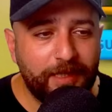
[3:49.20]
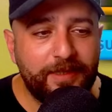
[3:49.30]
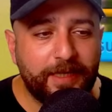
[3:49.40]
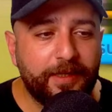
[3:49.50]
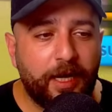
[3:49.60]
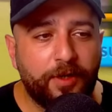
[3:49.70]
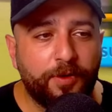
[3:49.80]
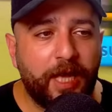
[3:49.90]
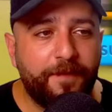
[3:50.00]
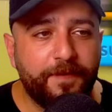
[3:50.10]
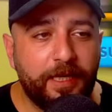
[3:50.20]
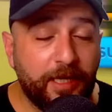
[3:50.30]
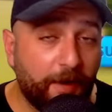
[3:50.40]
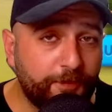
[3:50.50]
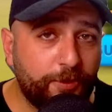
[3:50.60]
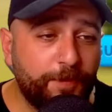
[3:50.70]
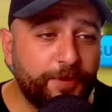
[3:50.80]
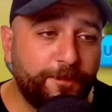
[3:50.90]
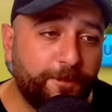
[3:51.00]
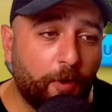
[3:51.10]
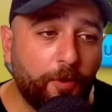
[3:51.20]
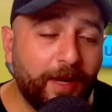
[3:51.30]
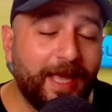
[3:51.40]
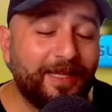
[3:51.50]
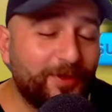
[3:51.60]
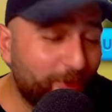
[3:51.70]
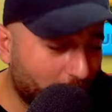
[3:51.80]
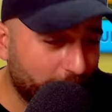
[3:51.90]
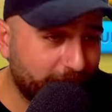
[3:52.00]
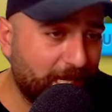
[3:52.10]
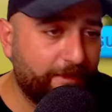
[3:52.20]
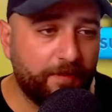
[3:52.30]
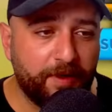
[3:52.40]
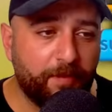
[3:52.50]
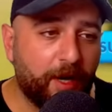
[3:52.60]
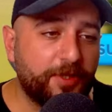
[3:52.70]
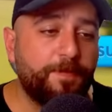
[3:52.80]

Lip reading: is that I don't have enough troops for a 3rd cavalry march